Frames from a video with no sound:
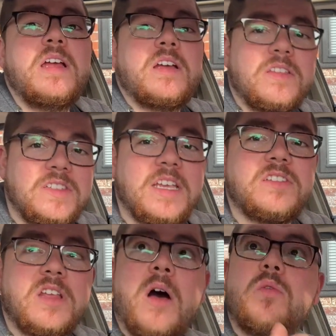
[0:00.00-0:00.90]
the
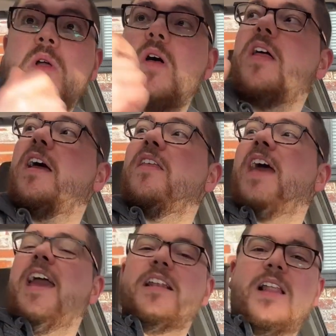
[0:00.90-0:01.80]
seats, the whole lot. The
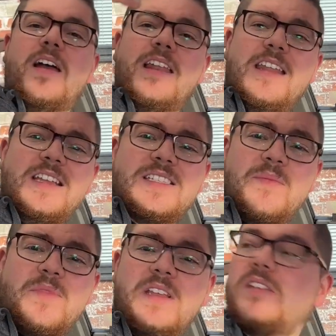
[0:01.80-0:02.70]
headliner needs
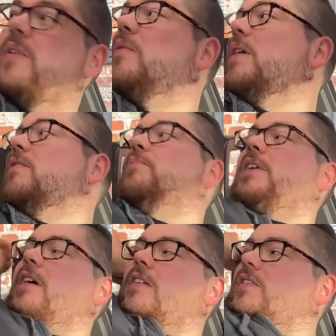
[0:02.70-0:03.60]
something doing with,
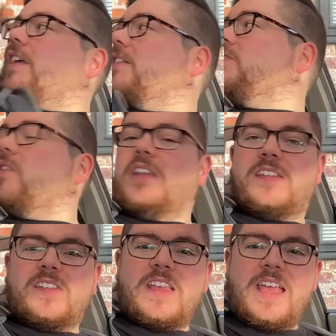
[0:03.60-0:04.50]
because as you can
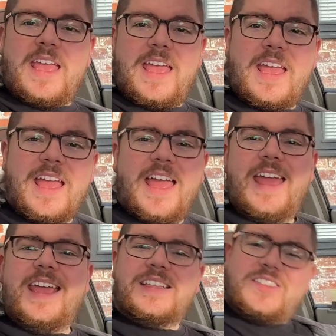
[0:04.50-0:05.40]
see here,
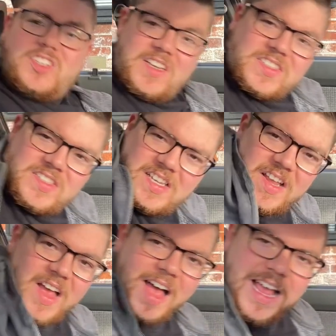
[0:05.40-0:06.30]
it's just
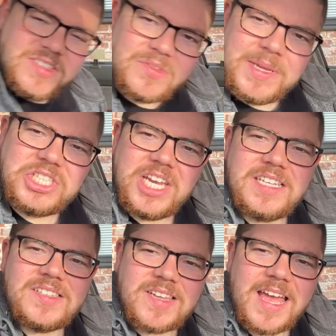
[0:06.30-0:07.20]
a
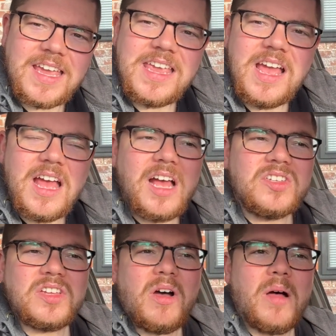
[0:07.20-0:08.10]
smidgen saggy.
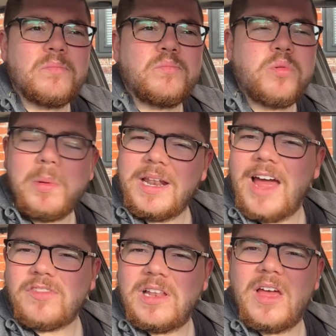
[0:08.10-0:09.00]
So I'm probably going to
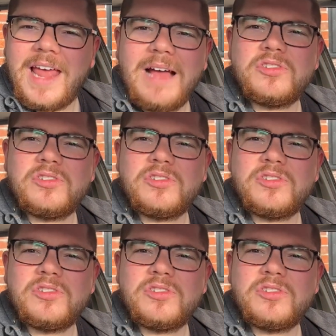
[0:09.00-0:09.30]
have to learn how to